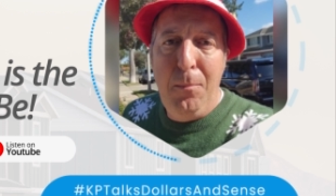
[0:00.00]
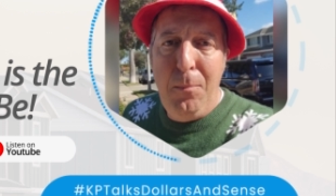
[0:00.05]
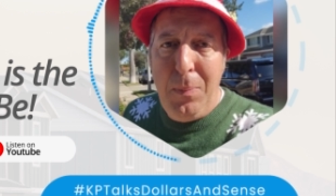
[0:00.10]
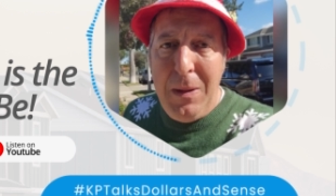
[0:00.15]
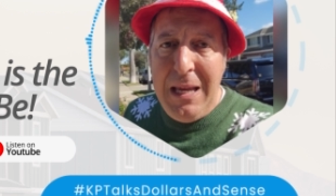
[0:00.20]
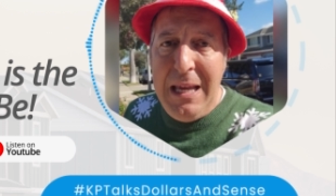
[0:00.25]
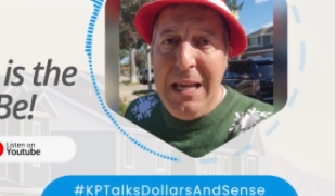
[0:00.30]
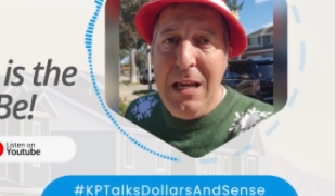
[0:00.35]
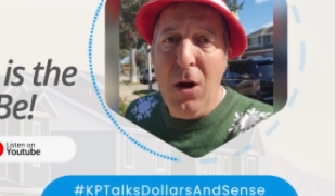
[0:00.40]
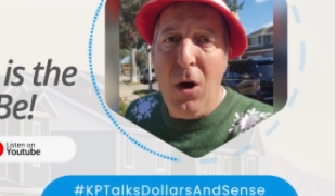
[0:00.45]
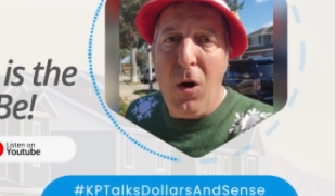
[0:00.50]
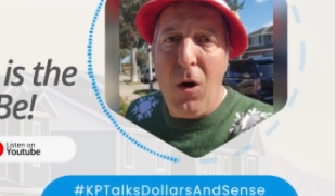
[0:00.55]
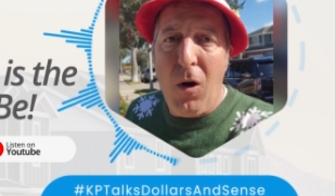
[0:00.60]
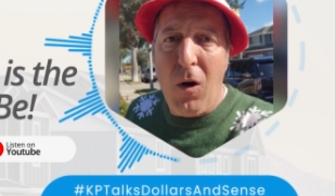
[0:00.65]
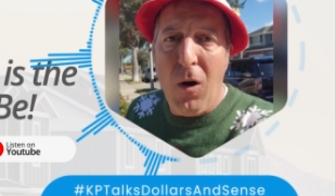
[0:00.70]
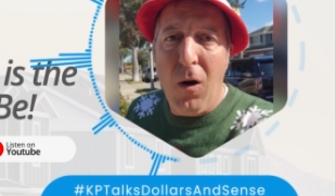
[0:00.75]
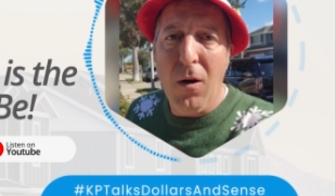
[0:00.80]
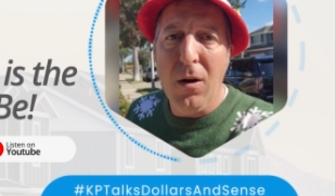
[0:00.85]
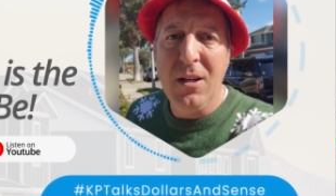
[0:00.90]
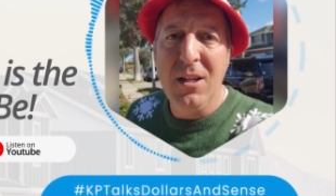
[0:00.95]
be
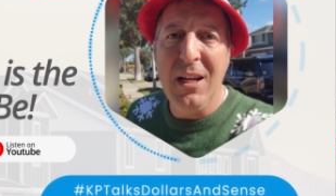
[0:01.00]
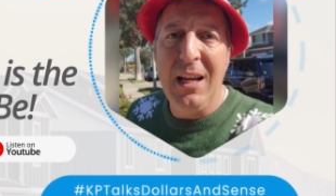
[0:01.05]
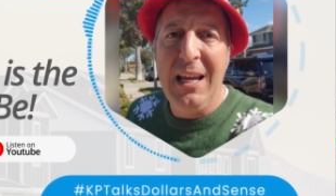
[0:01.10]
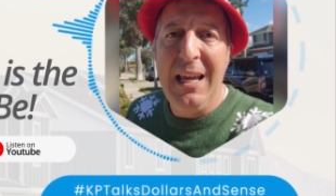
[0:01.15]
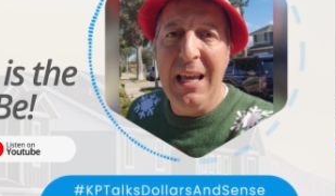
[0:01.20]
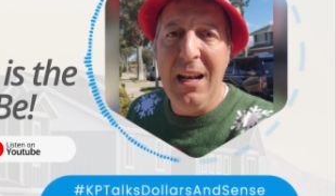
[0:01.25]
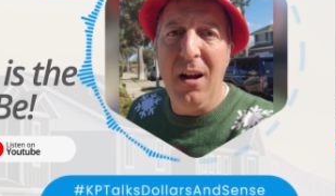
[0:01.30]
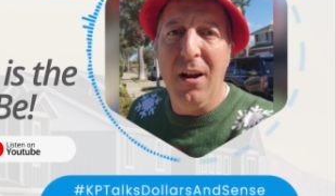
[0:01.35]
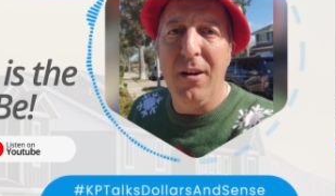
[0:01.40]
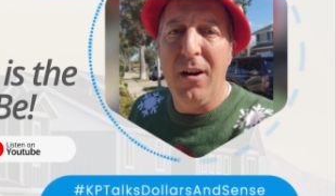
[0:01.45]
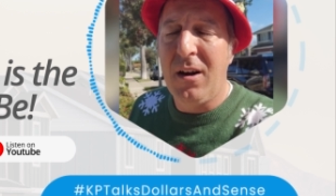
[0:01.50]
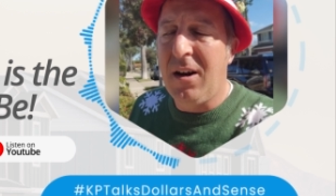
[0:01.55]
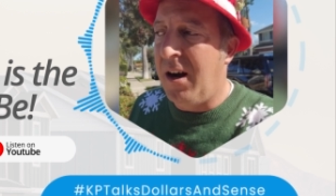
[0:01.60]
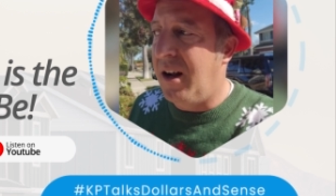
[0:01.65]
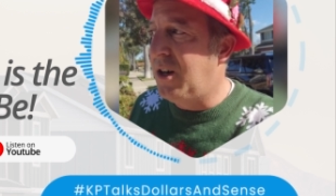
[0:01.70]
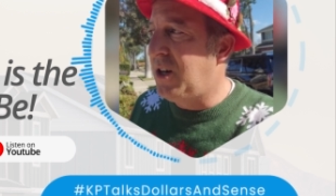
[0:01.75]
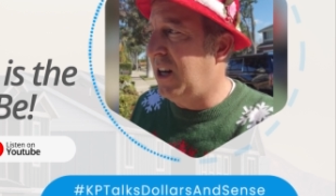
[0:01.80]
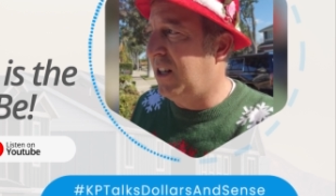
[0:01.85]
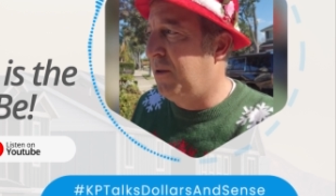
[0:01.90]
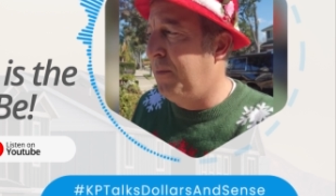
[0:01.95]
hard to get under
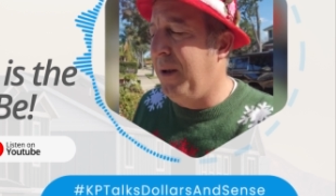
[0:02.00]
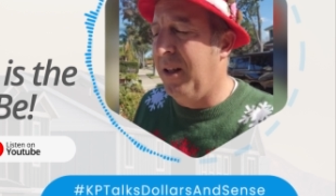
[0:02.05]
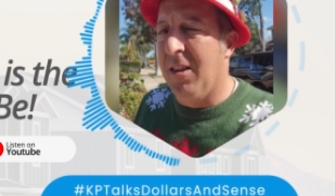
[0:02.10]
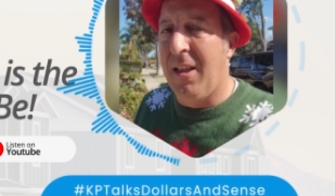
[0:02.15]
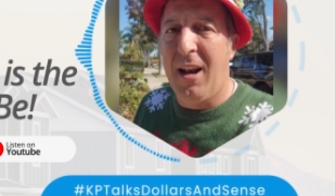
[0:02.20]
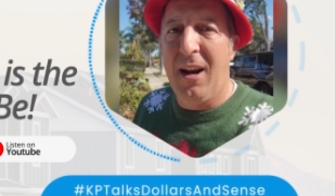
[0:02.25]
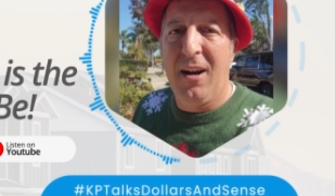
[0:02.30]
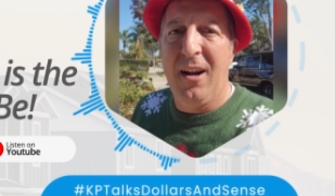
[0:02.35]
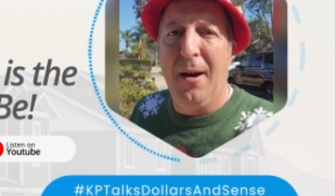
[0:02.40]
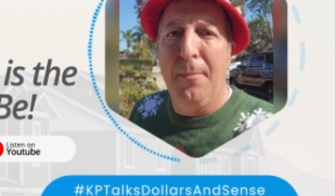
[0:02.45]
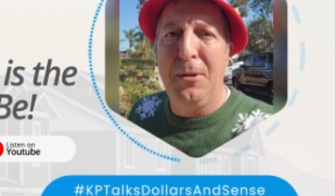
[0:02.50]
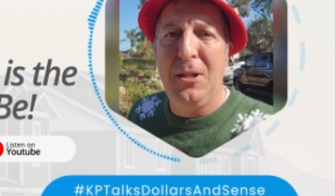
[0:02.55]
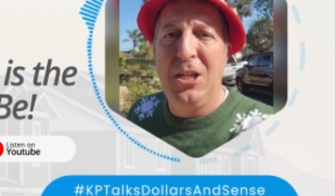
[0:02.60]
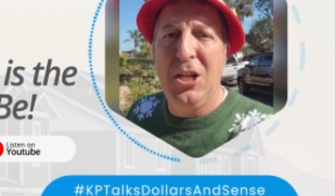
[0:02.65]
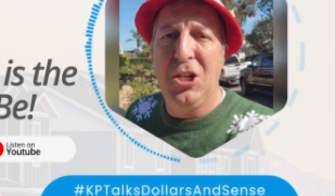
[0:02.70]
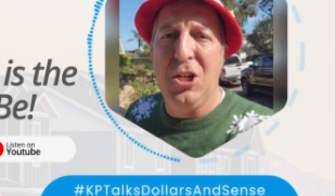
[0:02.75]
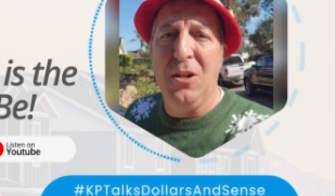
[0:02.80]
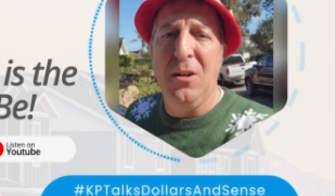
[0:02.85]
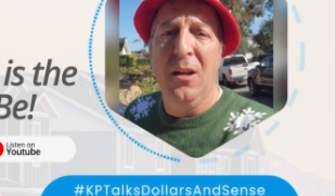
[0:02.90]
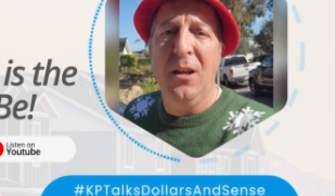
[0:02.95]
contract to be a lot of
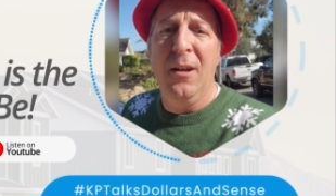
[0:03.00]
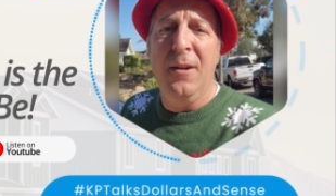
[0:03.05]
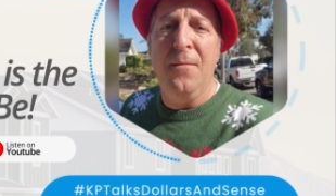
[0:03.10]
competition.